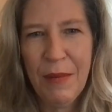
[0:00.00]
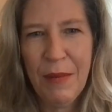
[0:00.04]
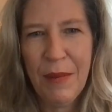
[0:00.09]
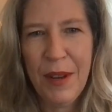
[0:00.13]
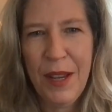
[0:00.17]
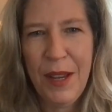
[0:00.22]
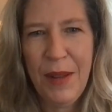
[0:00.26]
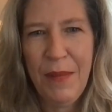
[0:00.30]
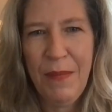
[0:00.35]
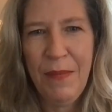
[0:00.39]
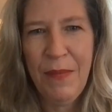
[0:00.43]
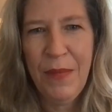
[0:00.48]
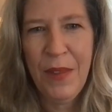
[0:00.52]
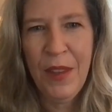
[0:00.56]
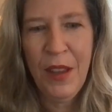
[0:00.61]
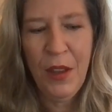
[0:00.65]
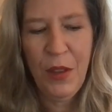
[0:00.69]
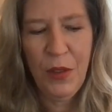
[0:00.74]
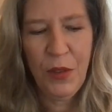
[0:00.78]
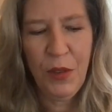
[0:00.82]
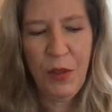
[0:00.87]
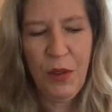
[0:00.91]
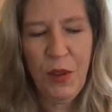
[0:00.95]
right?
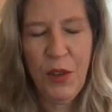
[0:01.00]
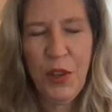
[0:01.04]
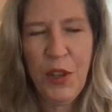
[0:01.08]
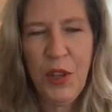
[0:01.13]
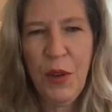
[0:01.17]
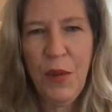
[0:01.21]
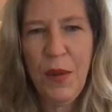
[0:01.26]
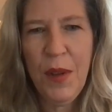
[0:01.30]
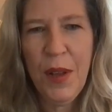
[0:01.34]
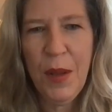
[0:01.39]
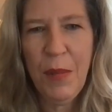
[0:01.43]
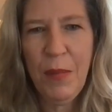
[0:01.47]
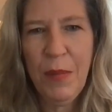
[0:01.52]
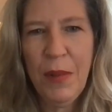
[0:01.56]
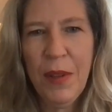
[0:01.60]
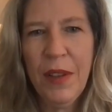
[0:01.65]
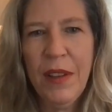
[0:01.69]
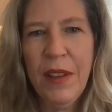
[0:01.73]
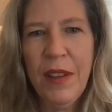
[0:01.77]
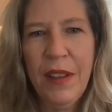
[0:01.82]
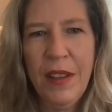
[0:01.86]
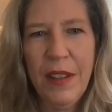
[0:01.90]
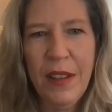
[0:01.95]
So you show up
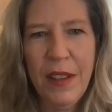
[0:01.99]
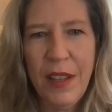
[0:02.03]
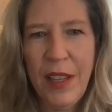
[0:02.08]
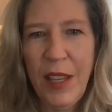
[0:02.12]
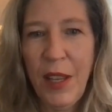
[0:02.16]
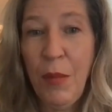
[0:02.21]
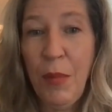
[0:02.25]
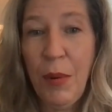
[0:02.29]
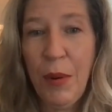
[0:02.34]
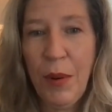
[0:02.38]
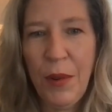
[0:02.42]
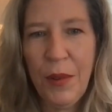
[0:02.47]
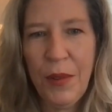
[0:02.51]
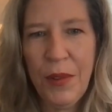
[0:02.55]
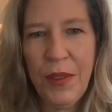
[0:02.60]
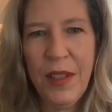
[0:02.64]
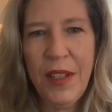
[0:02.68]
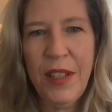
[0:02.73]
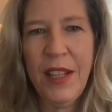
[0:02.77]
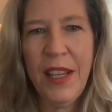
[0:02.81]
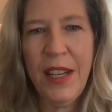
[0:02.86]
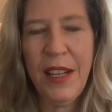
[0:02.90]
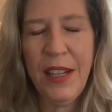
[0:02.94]
in
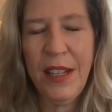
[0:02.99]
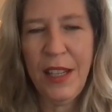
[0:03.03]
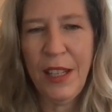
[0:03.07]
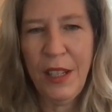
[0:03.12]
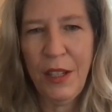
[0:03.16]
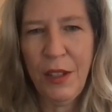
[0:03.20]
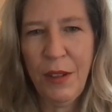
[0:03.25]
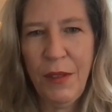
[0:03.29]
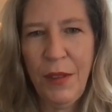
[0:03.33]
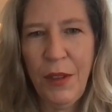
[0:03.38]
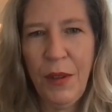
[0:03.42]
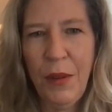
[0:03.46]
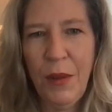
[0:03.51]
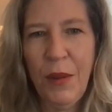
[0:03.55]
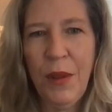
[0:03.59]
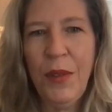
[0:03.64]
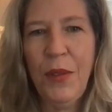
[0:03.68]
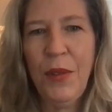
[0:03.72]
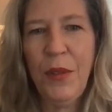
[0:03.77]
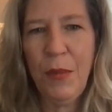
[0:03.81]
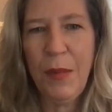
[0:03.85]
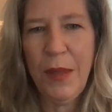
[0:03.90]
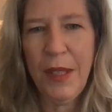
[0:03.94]
person at an interview,
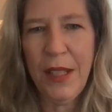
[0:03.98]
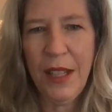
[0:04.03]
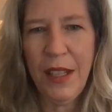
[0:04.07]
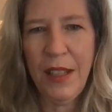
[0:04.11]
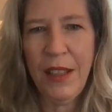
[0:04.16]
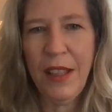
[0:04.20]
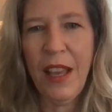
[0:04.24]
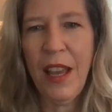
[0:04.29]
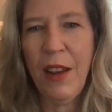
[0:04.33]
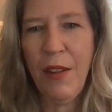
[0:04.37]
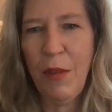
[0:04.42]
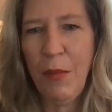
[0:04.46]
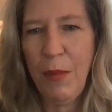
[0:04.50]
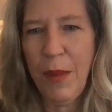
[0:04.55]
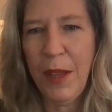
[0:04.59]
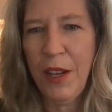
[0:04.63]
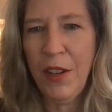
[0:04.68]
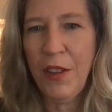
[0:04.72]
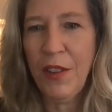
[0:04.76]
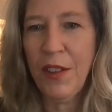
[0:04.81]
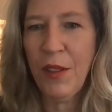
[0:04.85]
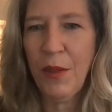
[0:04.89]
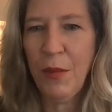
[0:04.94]
assuming that the hiring
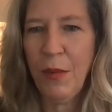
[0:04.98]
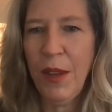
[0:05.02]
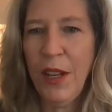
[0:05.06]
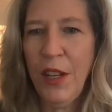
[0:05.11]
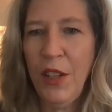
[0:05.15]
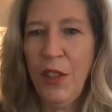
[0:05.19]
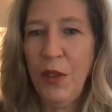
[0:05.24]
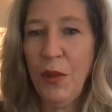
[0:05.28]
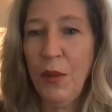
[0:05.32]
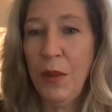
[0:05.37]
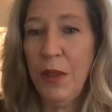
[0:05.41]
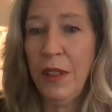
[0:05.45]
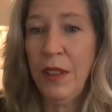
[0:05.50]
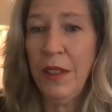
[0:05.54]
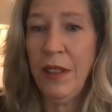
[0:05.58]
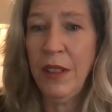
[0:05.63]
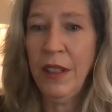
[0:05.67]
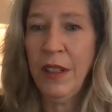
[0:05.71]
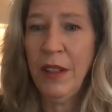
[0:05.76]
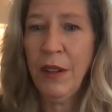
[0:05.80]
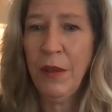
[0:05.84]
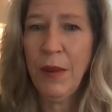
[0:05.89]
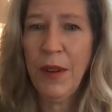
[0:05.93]
manager has read your
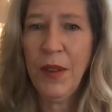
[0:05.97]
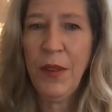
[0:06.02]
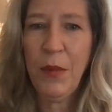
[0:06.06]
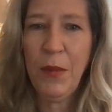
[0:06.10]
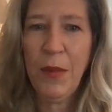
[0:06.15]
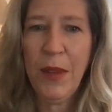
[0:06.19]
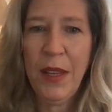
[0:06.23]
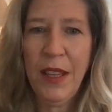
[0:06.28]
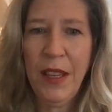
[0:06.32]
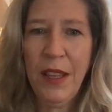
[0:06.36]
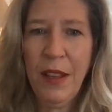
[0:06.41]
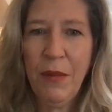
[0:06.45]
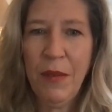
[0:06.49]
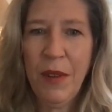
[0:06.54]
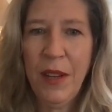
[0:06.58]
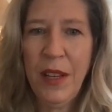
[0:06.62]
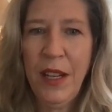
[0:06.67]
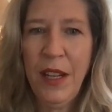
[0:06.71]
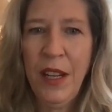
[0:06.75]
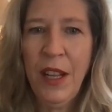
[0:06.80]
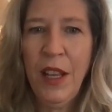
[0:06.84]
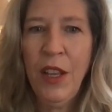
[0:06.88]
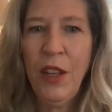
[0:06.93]
resume,
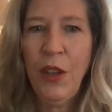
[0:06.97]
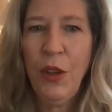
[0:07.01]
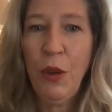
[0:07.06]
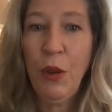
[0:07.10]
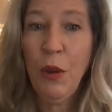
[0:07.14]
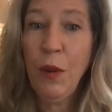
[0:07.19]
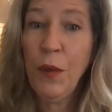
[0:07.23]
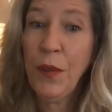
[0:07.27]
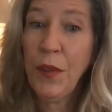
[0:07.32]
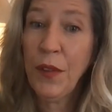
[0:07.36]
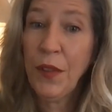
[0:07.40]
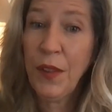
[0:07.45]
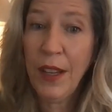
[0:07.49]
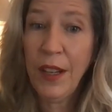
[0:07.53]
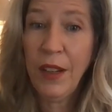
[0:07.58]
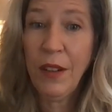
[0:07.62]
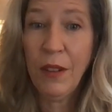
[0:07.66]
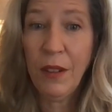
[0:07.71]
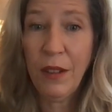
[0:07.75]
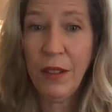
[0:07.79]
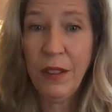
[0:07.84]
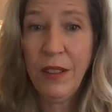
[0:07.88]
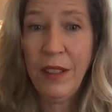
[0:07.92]
right? You go
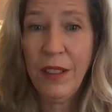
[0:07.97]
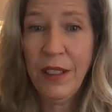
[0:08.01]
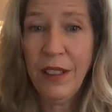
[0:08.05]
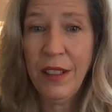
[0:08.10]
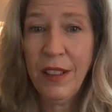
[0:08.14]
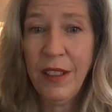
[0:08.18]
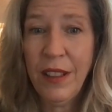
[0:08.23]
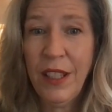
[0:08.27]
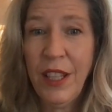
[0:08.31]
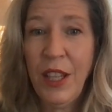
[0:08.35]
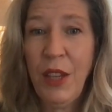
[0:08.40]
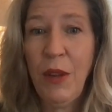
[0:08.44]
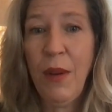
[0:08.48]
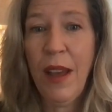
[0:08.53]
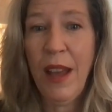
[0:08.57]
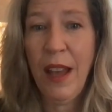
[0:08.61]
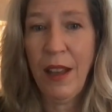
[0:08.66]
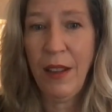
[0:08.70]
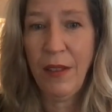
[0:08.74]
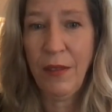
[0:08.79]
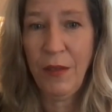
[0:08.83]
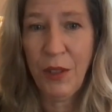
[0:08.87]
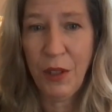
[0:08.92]
signaled that you
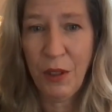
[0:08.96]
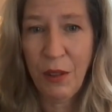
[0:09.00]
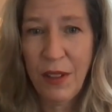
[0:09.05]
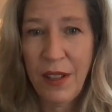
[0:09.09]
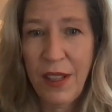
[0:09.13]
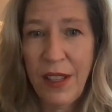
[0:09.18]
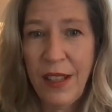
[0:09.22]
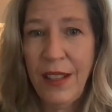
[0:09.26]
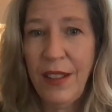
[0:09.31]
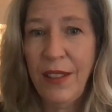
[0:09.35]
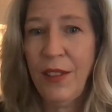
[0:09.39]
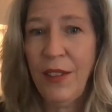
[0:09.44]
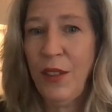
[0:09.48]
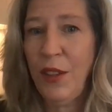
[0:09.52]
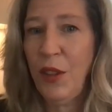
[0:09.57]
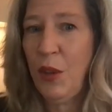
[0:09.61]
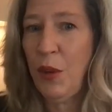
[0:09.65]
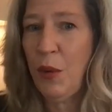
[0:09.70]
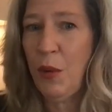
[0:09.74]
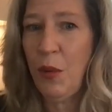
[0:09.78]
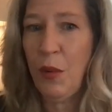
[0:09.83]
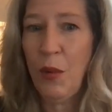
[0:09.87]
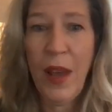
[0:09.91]
have degrees,
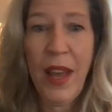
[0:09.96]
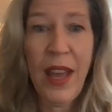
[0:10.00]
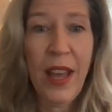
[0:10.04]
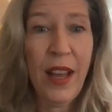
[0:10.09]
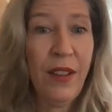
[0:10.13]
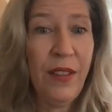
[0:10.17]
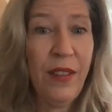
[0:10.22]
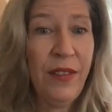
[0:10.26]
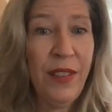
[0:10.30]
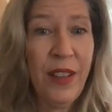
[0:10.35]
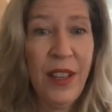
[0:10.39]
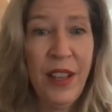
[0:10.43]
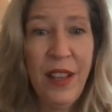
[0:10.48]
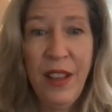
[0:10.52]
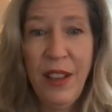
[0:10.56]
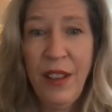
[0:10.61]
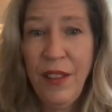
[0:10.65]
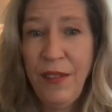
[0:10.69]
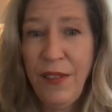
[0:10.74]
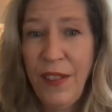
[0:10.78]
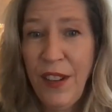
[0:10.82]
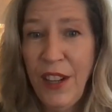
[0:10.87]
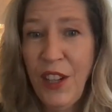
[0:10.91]
you have
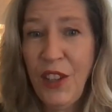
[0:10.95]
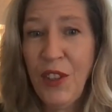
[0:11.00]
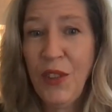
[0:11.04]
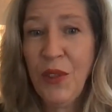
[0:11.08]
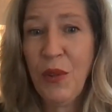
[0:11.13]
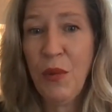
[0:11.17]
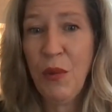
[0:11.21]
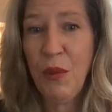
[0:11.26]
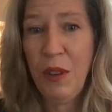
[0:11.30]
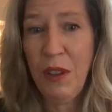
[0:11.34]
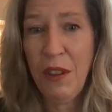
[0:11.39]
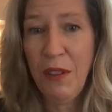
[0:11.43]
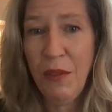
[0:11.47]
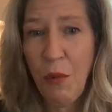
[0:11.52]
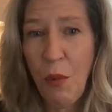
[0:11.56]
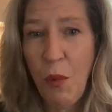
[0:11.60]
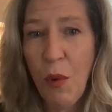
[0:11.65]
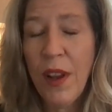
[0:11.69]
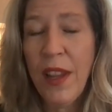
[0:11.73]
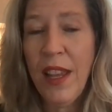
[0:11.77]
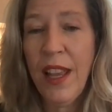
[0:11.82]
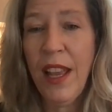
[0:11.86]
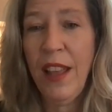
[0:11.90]
finished school, you have
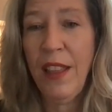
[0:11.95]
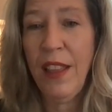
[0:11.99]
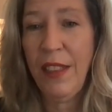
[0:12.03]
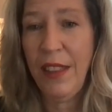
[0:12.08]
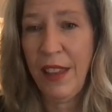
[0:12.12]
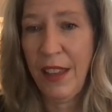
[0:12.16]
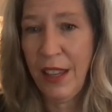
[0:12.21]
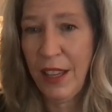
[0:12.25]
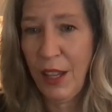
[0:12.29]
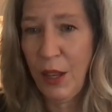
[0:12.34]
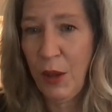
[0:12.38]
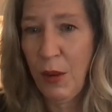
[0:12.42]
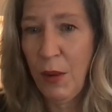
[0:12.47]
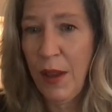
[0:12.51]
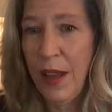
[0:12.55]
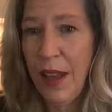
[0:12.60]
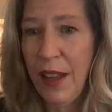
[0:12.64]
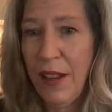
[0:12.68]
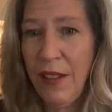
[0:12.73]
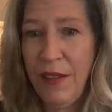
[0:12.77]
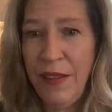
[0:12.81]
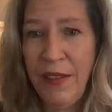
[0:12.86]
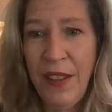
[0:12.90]
work ethic, you
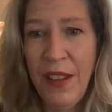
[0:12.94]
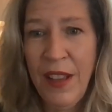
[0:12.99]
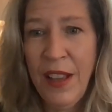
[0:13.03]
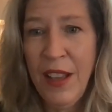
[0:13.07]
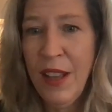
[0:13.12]
have